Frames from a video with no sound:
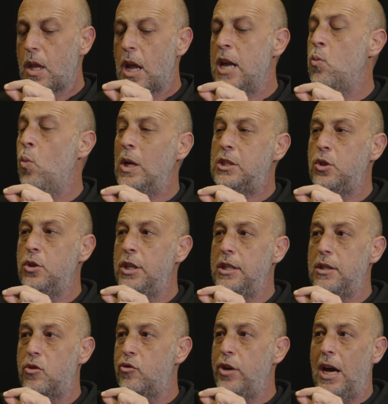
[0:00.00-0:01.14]
and once you
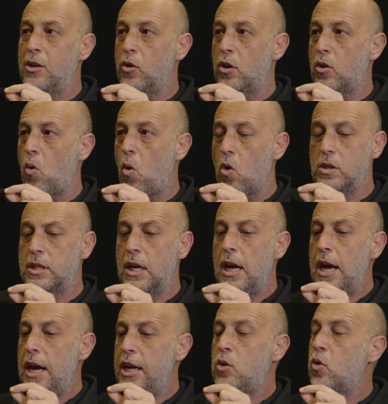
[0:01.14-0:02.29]
need 300 cores,
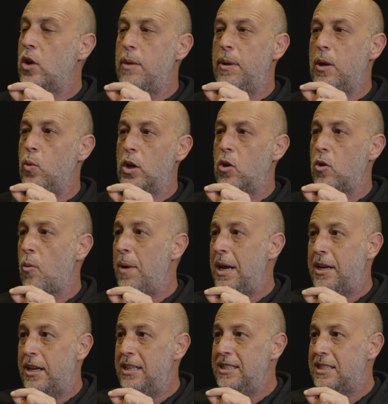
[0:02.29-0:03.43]
IncrediBuild will
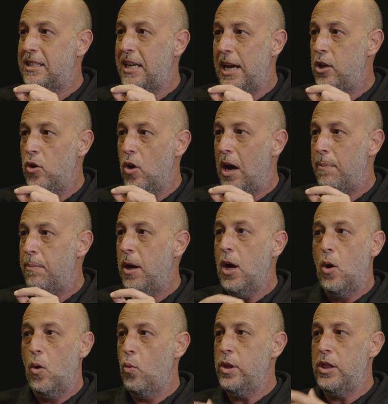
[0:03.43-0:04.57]
automatically scale you up
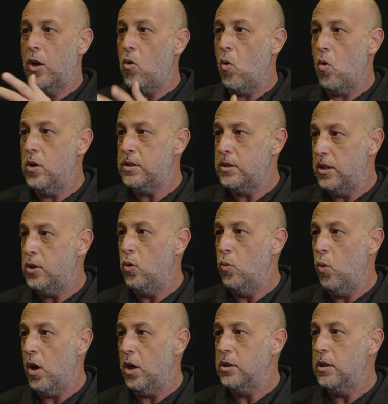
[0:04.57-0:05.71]
with the cores that you
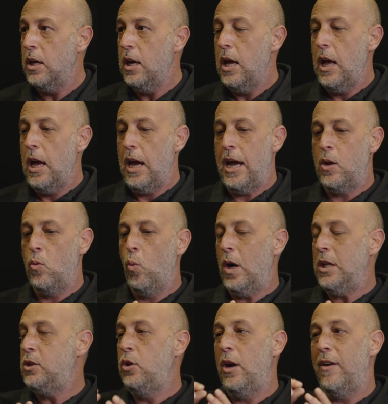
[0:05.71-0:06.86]
want. And
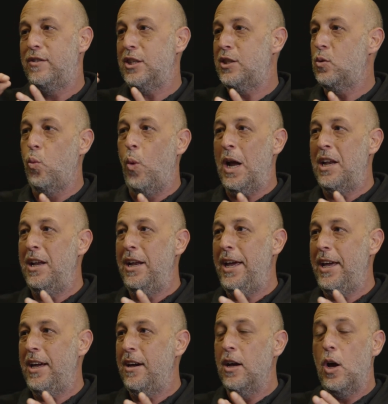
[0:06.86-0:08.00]
once you have just one
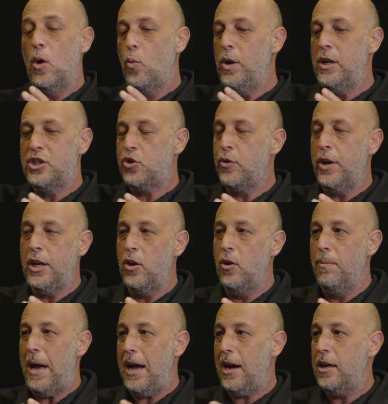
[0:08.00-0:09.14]
link, we'll shrink you
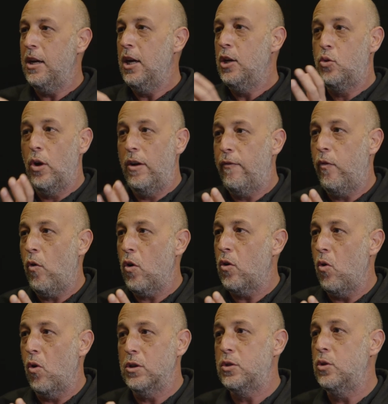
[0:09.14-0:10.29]
back to have four
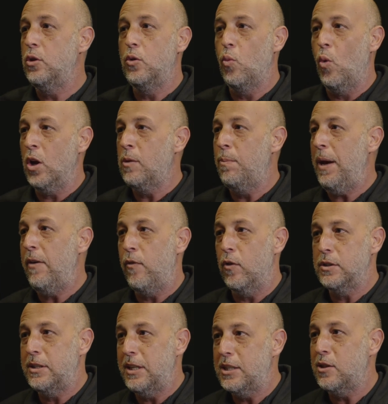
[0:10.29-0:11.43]
cores. So you won't pay for
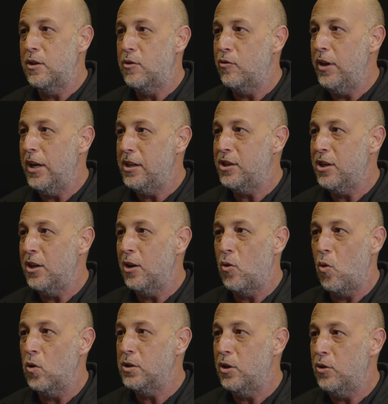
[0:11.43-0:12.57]
63 additional
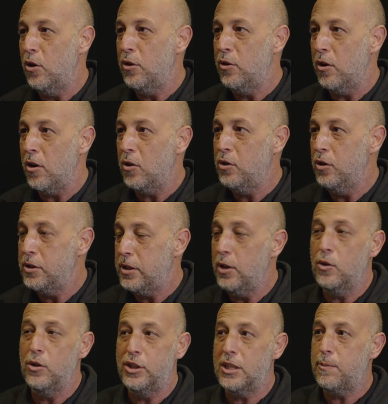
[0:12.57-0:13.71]
cores that you're not using,
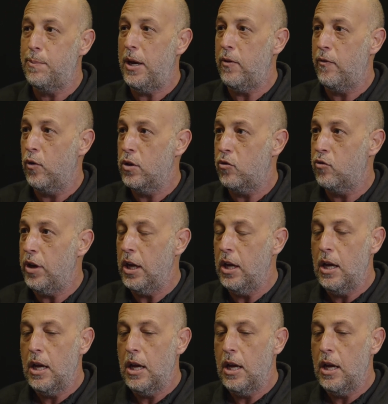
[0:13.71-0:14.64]
you'll just pay for three.